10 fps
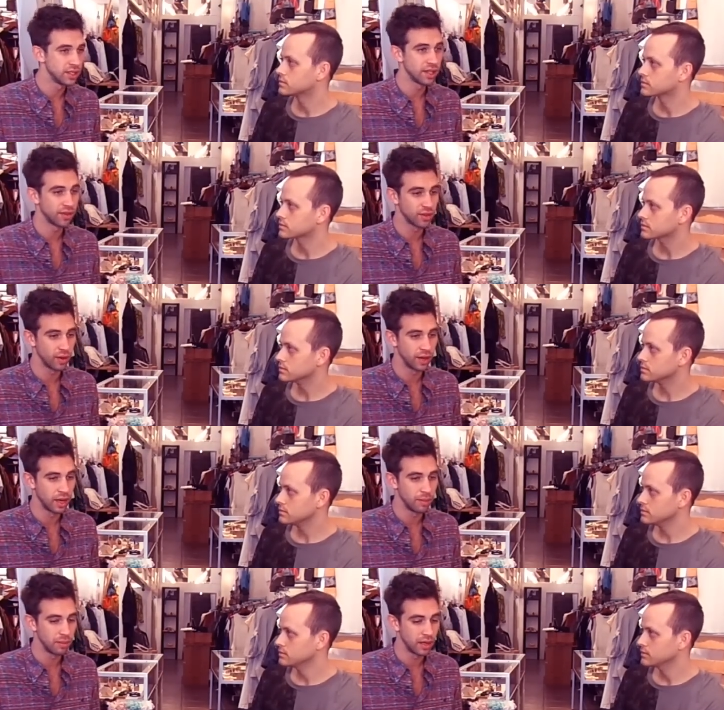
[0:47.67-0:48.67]
Speaker 1: and stuff growing
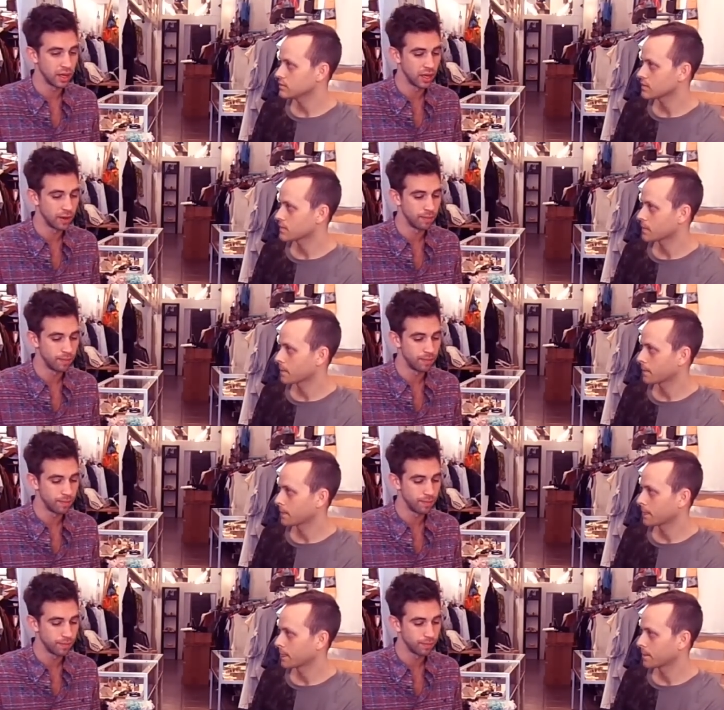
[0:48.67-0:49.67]
up um,
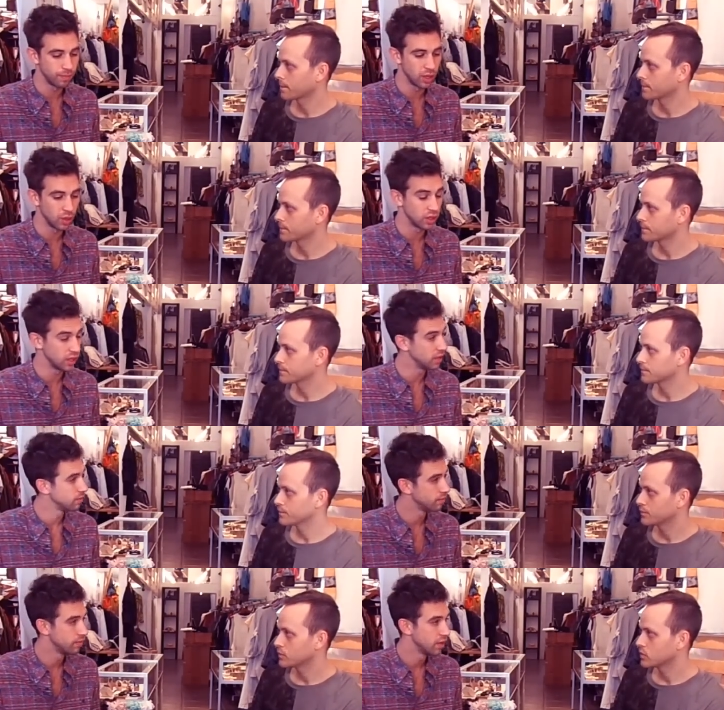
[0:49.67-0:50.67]
locally,
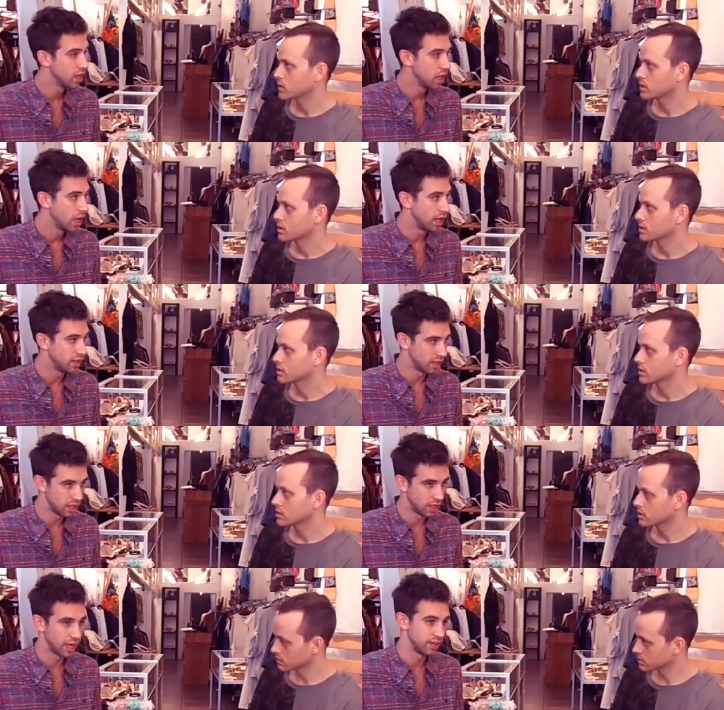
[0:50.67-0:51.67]
and did
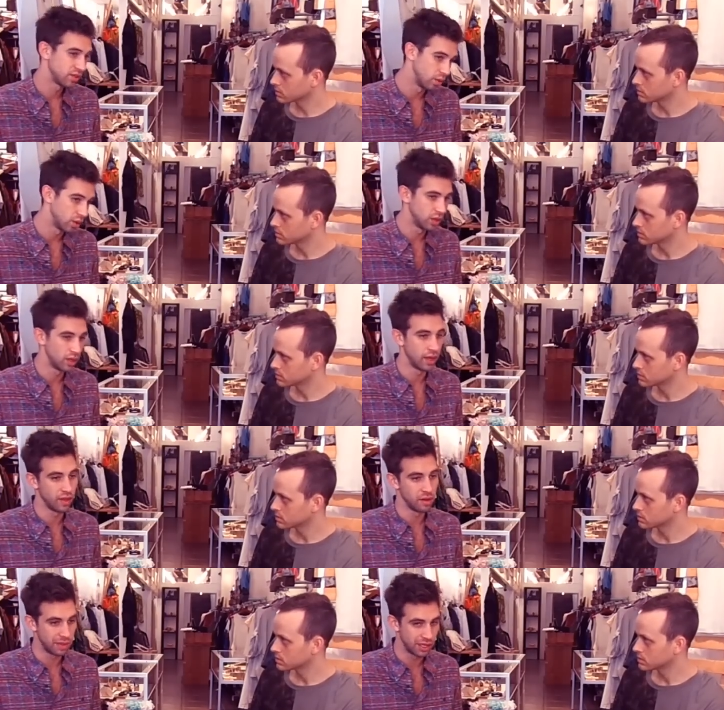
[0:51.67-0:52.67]
it in high school, and then